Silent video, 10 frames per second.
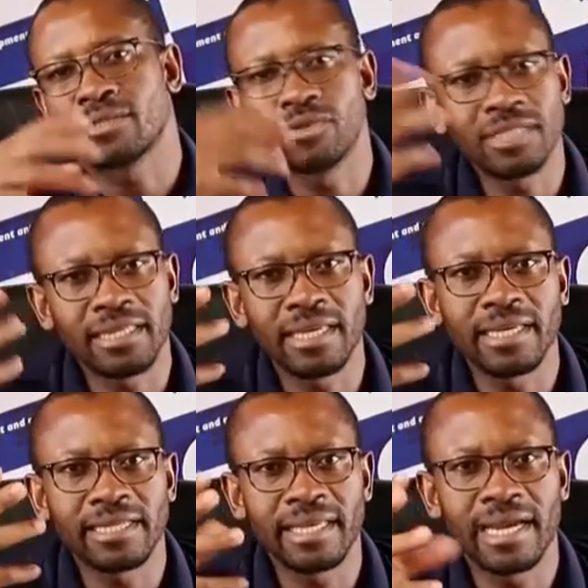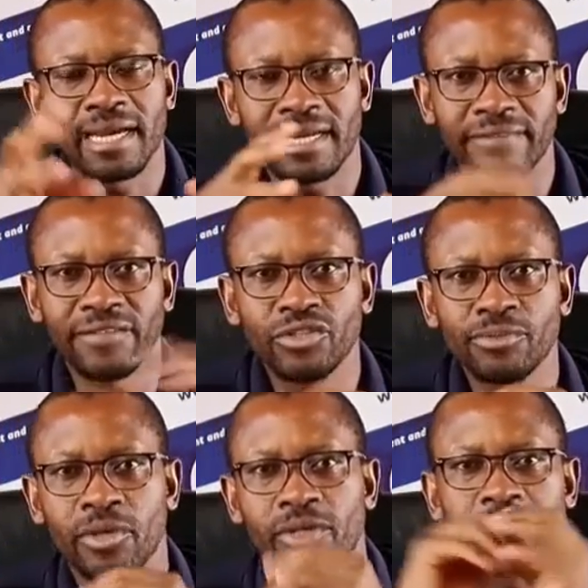Those are their revenue
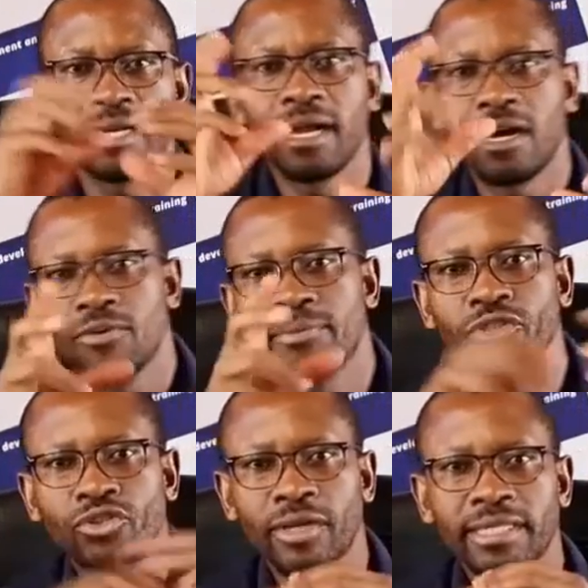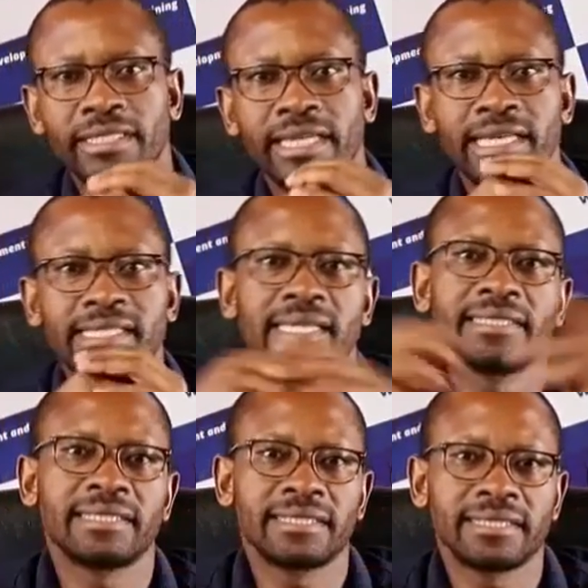model. I hope you enjoyed the
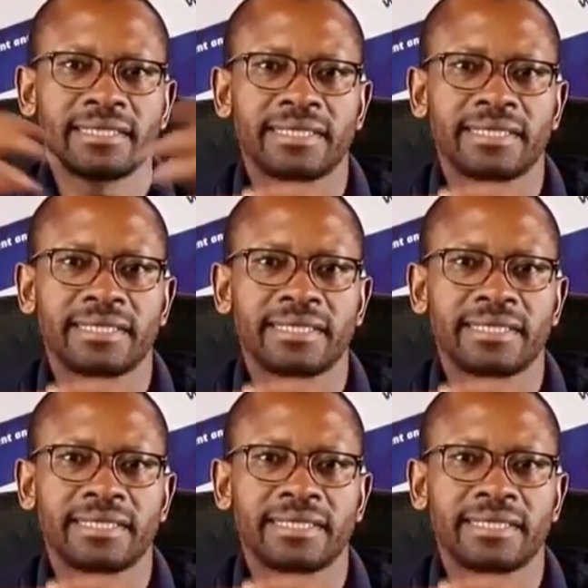lesson.